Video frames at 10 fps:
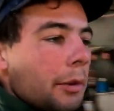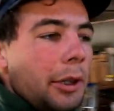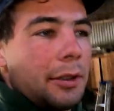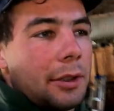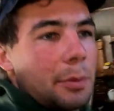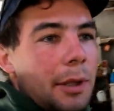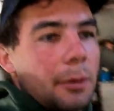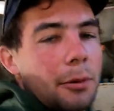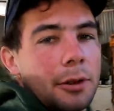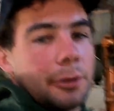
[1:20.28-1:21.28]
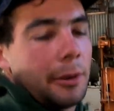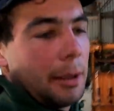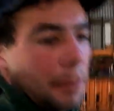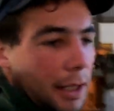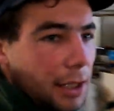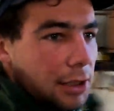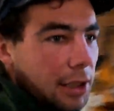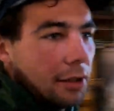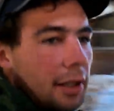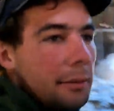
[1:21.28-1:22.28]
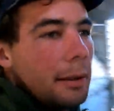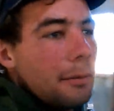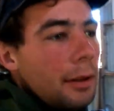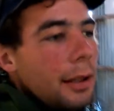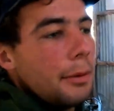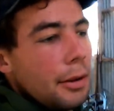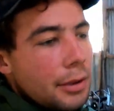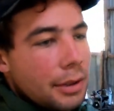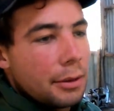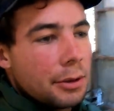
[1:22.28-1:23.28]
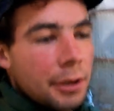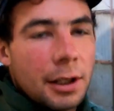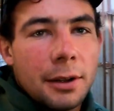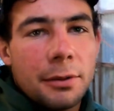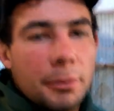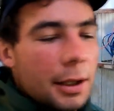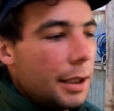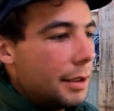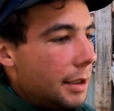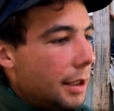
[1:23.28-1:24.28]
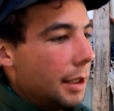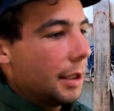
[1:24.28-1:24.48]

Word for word: we used the Springwaters ram last year and he went really well. So we're trying a different one this year.